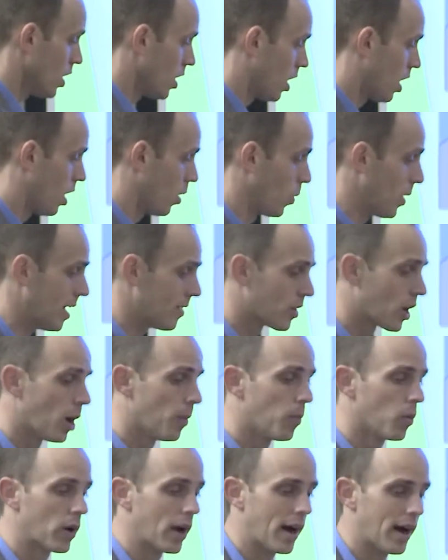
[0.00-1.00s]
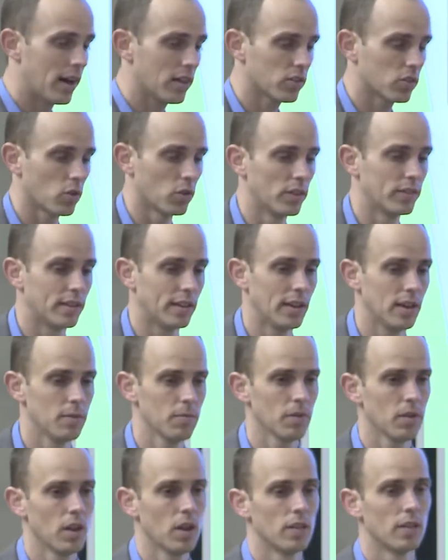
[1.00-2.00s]
Uh, we have a couple guys on the
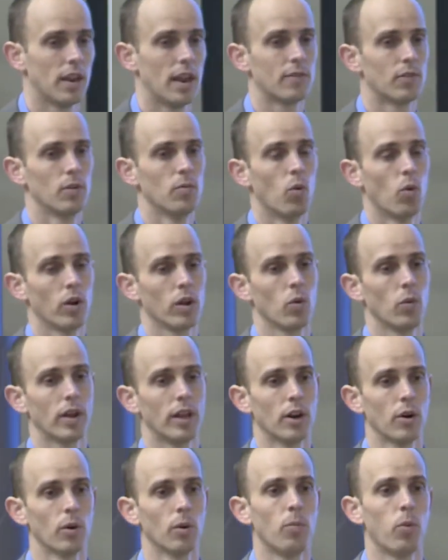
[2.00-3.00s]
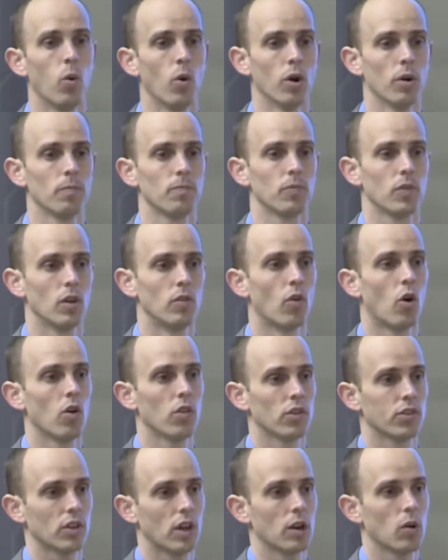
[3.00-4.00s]
team that every morning we get a report of all
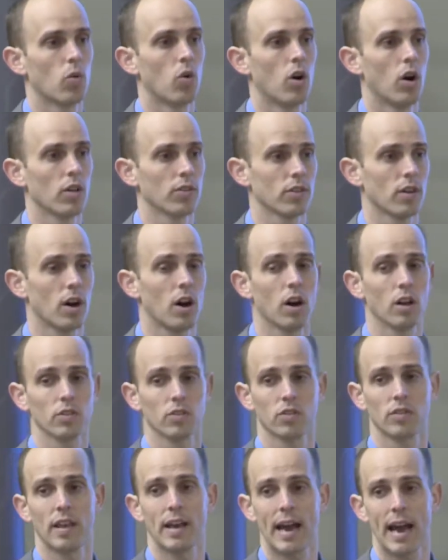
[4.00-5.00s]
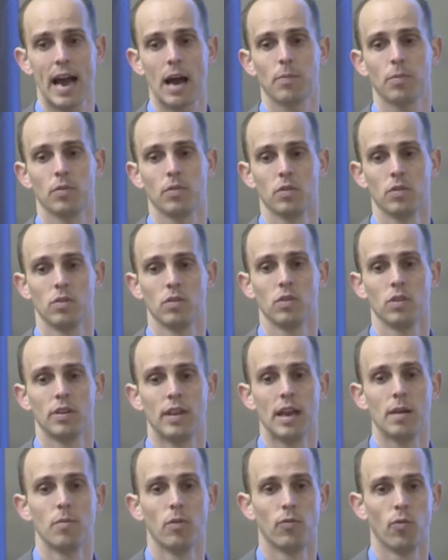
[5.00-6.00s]
the Sonicwall auths that happened the
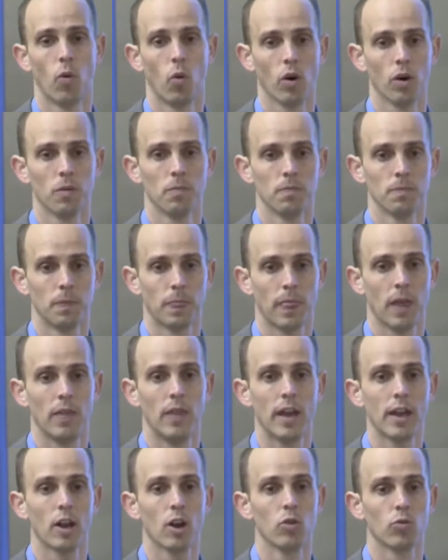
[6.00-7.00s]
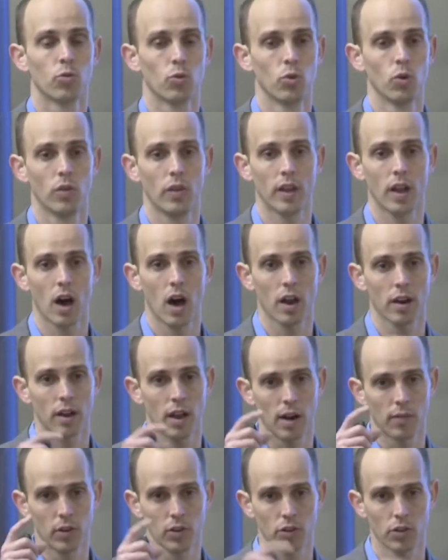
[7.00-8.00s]
day before. And they go through and they
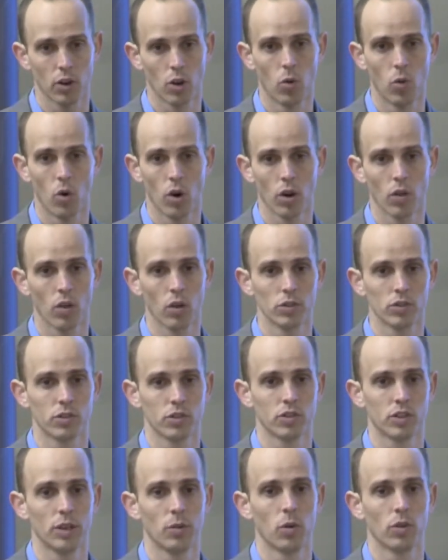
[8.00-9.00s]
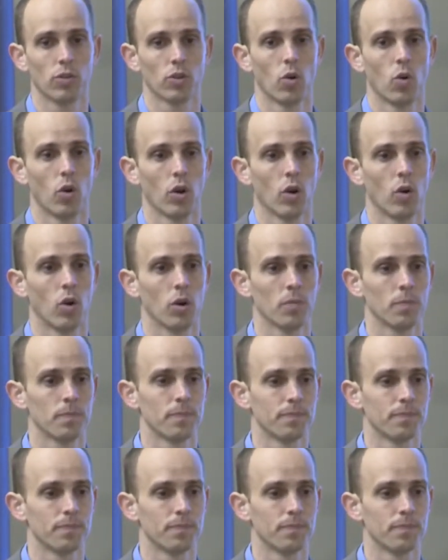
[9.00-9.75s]
audit every single one of those to see what's going on